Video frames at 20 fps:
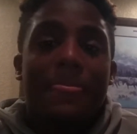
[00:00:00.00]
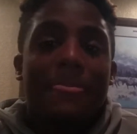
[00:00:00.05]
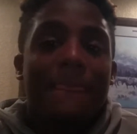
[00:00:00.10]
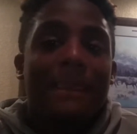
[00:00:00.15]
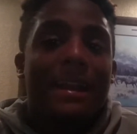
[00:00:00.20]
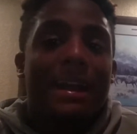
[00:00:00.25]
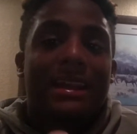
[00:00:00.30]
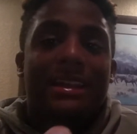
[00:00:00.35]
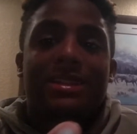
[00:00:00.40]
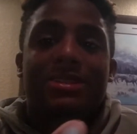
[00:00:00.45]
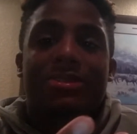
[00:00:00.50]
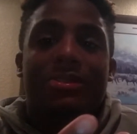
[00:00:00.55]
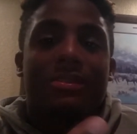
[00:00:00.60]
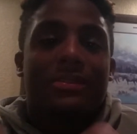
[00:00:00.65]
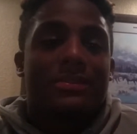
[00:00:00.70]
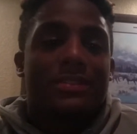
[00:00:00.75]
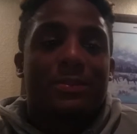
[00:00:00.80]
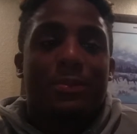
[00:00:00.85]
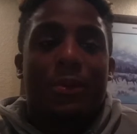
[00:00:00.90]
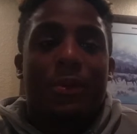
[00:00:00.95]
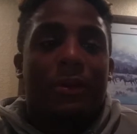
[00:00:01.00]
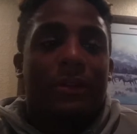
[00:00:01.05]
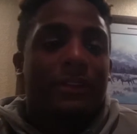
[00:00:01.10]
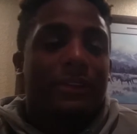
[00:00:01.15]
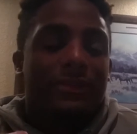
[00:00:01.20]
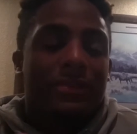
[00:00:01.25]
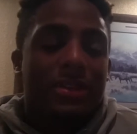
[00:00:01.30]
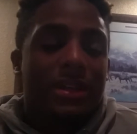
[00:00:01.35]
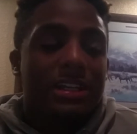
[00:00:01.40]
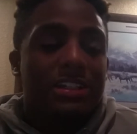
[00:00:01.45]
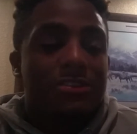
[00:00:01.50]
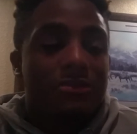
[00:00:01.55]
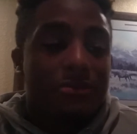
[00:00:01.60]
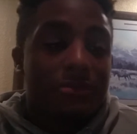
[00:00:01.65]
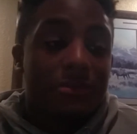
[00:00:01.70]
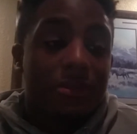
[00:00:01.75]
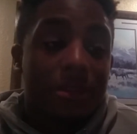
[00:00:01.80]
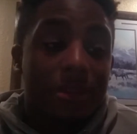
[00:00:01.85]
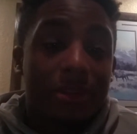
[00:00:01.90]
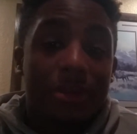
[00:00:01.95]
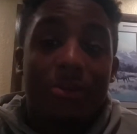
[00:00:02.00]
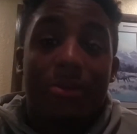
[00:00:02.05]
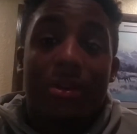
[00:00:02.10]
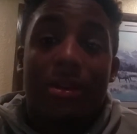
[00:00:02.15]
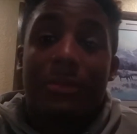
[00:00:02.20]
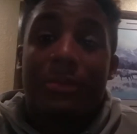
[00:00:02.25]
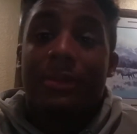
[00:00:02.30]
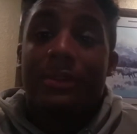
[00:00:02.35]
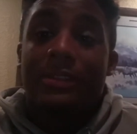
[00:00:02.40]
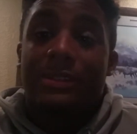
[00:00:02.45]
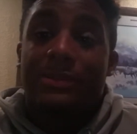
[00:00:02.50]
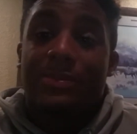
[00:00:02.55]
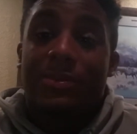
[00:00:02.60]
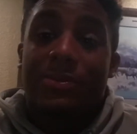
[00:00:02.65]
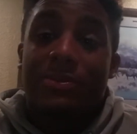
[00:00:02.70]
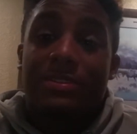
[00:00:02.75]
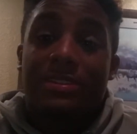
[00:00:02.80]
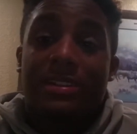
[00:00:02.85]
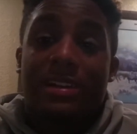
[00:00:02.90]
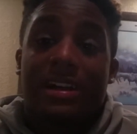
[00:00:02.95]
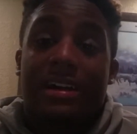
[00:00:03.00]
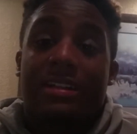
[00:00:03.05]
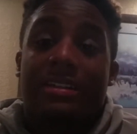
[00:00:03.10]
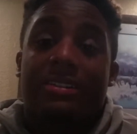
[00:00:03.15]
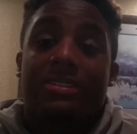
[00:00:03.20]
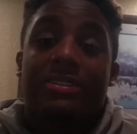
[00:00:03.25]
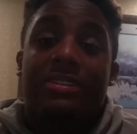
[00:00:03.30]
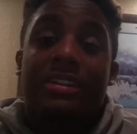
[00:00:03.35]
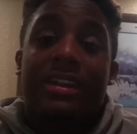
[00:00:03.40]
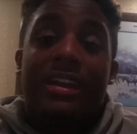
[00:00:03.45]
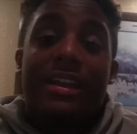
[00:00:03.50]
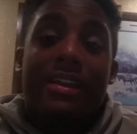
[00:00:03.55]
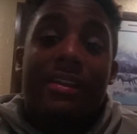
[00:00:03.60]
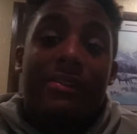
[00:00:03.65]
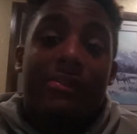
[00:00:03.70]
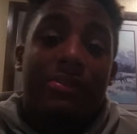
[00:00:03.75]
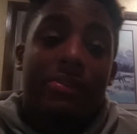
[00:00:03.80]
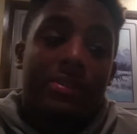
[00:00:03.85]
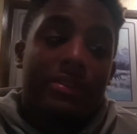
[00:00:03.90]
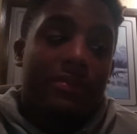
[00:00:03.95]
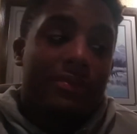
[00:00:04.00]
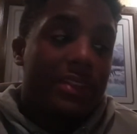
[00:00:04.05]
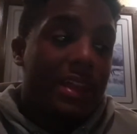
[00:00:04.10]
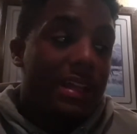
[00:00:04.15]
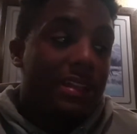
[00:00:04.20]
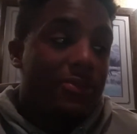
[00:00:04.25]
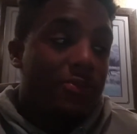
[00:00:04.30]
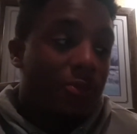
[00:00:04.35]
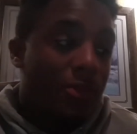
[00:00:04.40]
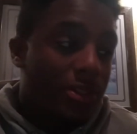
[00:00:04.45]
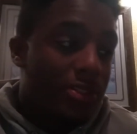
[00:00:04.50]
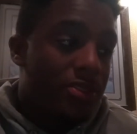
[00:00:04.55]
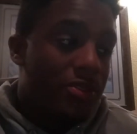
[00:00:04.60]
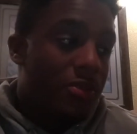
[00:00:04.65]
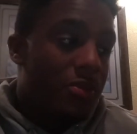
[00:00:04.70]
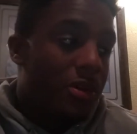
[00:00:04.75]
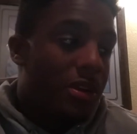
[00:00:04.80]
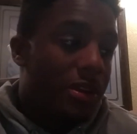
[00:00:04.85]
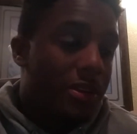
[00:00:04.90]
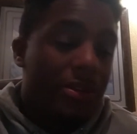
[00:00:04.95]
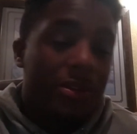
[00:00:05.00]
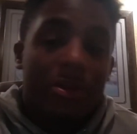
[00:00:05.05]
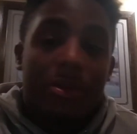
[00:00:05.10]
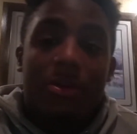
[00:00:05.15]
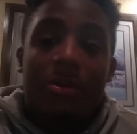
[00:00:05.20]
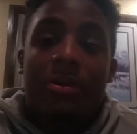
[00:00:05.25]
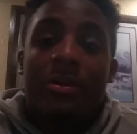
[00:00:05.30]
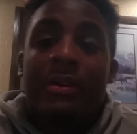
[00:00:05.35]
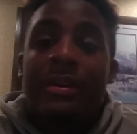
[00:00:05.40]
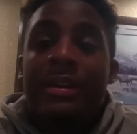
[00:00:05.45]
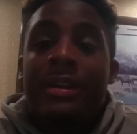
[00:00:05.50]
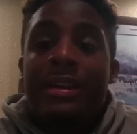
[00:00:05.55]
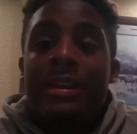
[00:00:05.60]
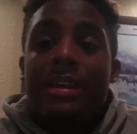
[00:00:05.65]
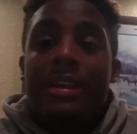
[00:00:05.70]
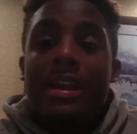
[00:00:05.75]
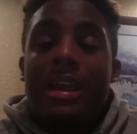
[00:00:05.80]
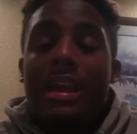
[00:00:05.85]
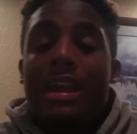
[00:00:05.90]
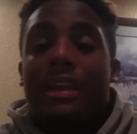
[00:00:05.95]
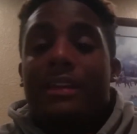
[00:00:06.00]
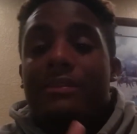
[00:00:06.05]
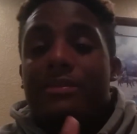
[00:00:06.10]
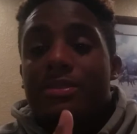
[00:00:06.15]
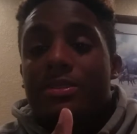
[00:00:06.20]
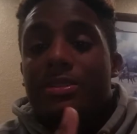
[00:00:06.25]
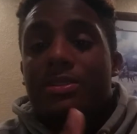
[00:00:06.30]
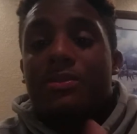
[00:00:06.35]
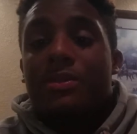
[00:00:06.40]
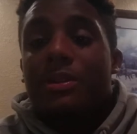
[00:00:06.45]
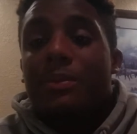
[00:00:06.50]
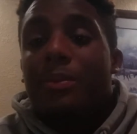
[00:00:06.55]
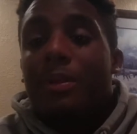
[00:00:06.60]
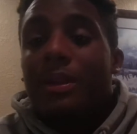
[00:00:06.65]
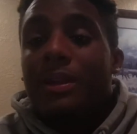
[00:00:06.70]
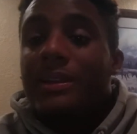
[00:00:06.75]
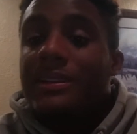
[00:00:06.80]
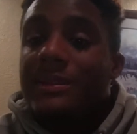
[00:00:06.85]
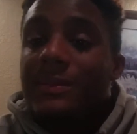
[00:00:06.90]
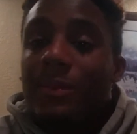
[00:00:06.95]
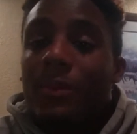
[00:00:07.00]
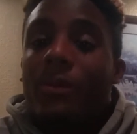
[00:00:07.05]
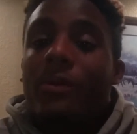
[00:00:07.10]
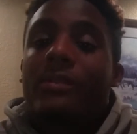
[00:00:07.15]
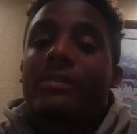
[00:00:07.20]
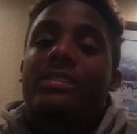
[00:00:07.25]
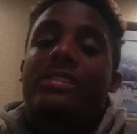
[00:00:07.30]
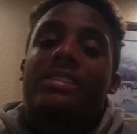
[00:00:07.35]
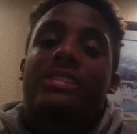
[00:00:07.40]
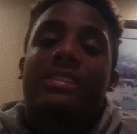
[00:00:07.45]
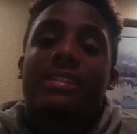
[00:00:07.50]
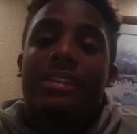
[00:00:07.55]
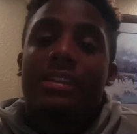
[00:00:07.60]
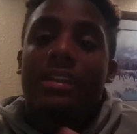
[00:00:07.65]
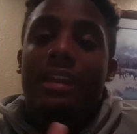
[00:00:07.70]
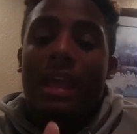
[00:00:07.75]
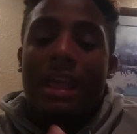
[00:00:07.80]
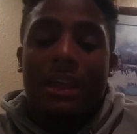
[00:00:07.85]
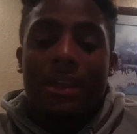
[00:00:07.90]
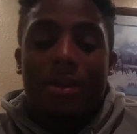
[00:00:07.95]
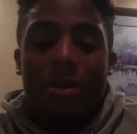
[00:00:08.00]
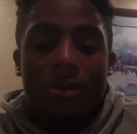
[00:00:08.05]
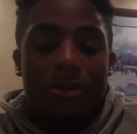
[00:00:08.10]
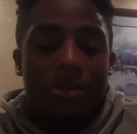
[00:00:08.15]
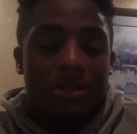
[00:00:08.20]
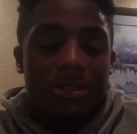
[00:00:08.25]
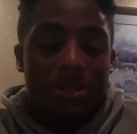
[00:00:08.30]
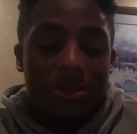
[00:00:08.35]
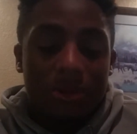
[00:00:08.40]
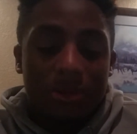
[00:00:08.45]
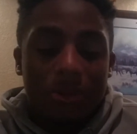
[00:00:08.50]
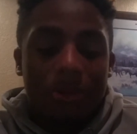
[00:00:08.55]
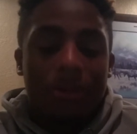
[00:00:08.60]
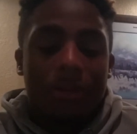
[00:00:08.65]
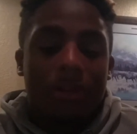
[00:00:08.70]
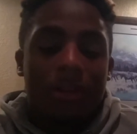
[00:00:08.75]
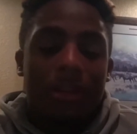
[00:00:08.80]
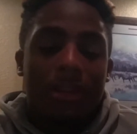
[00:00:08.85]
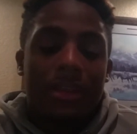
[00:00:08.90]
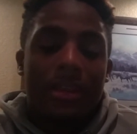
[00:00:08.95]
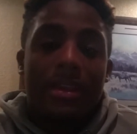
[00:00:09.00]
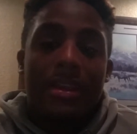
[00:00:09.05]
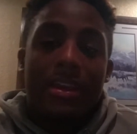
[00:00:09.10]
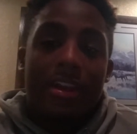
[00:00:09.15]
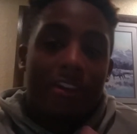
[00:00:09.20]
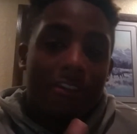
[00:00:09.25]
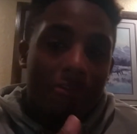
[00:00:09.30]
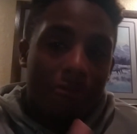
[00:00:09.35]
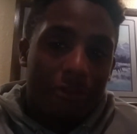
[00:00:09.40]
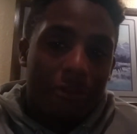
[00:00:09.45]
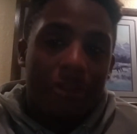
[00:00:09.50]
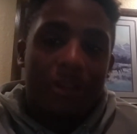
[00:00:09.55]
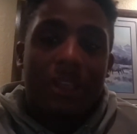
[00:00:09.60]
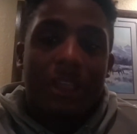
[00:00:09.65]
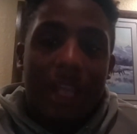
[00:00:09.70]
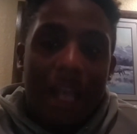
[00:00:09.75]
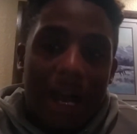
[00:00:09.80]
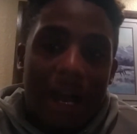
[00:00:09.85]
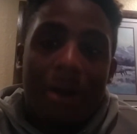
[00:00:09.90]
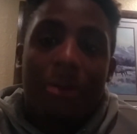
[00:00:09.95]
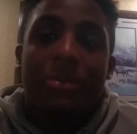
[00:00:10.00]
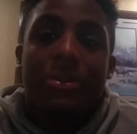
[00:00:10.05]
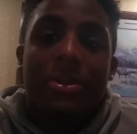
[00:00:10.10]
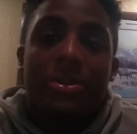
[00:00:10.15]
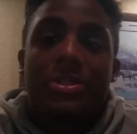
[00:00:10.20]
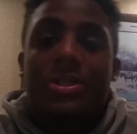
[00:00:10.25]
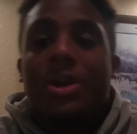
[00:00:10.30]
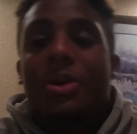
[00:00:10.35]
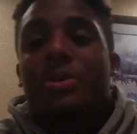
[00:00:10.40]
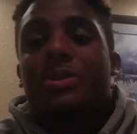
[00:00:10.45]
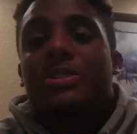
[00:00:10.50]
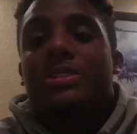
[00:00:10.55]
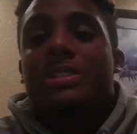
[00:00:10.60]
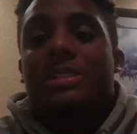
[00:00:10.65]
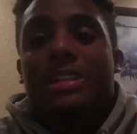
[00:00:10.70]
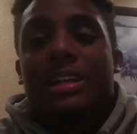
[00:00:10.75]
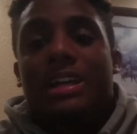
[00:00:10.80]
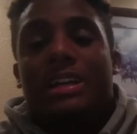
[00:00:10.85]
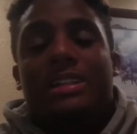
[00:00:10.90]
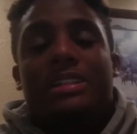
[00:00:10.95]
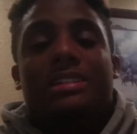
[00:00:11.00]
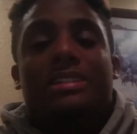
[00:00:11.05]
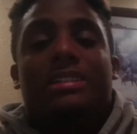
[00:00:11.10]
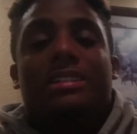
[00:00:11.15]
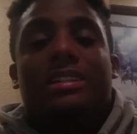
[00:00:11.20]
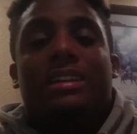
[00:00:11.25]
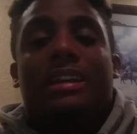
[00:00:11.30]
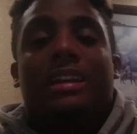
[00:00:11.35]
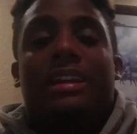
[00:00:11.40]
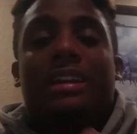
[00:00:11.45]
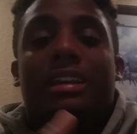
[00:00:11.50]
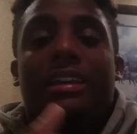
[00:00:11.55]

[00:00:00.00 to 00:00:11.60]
any sort of sport, if you guys really want to play sports in college, if that's what you want to do, if you just want to play sports and go to school, really hound those coaches, guys. Like,